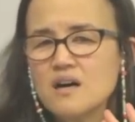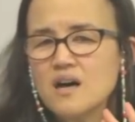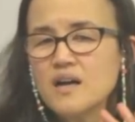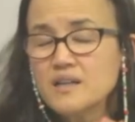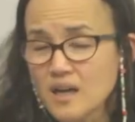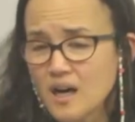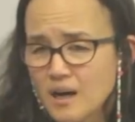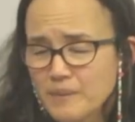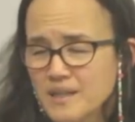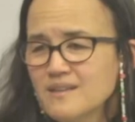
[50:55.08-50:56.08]

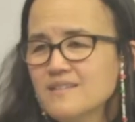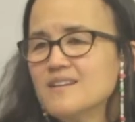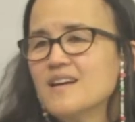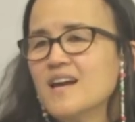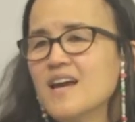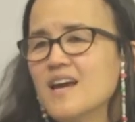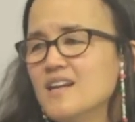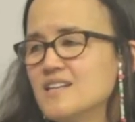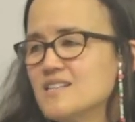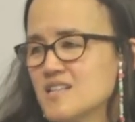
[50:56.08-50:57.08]
uncommon, and
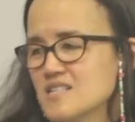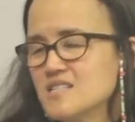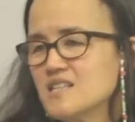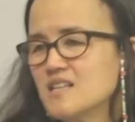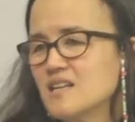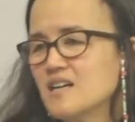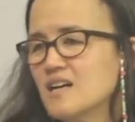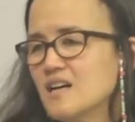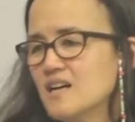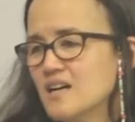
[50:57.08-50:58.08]
it doesn't
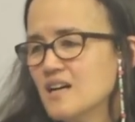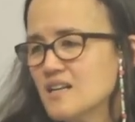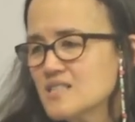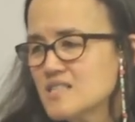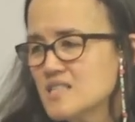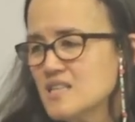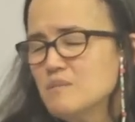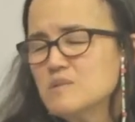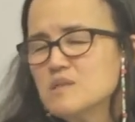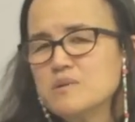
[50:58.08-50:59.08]

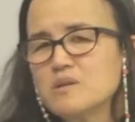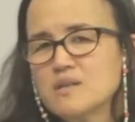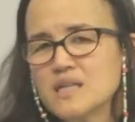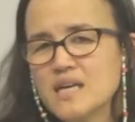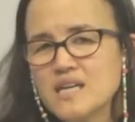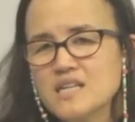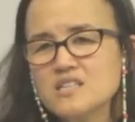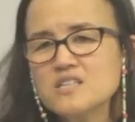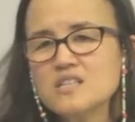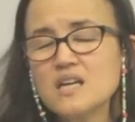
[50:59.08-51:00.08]
seem to be
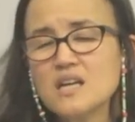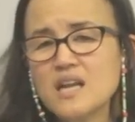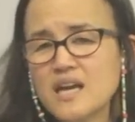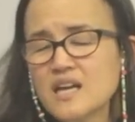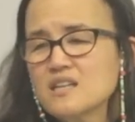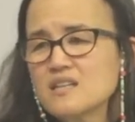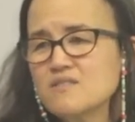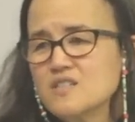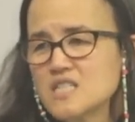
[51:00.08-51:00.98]
related to the length of